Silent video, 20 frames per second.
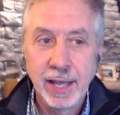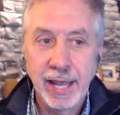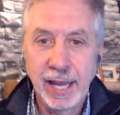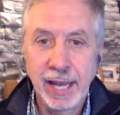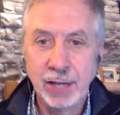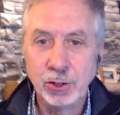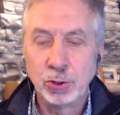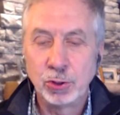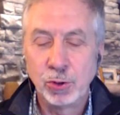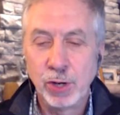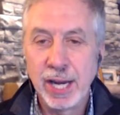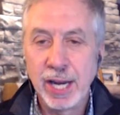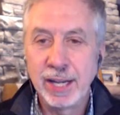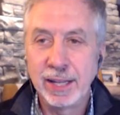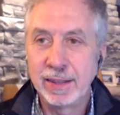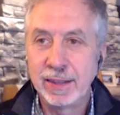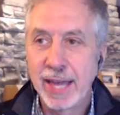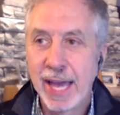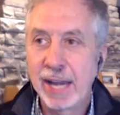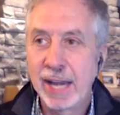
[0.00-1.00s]
And
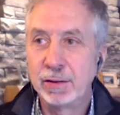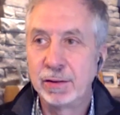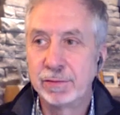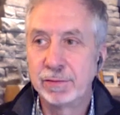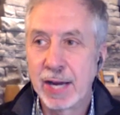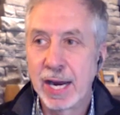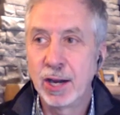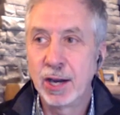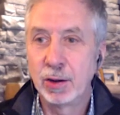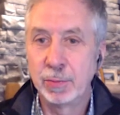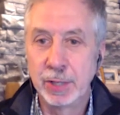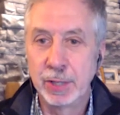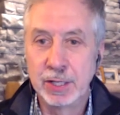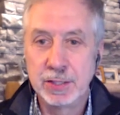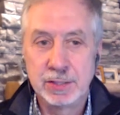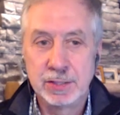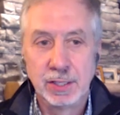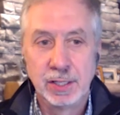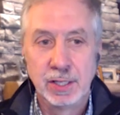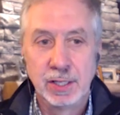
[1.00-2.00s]
creating that
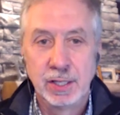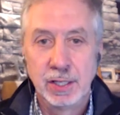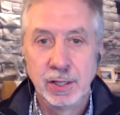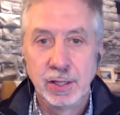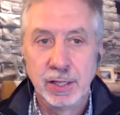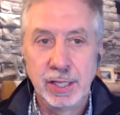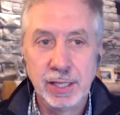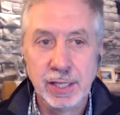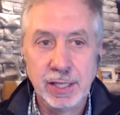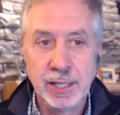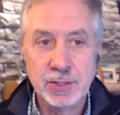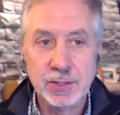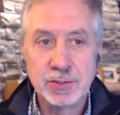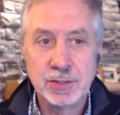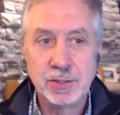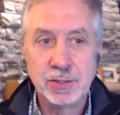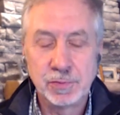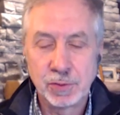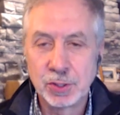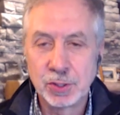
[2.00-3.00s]
environment is
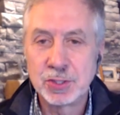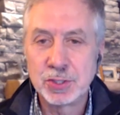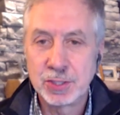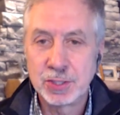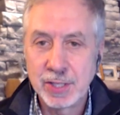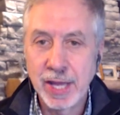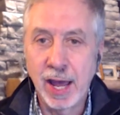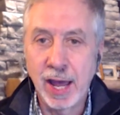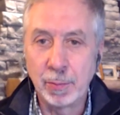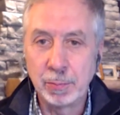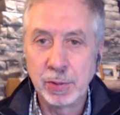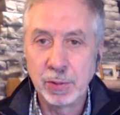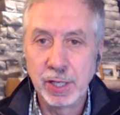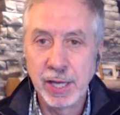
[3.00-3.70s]
the first step.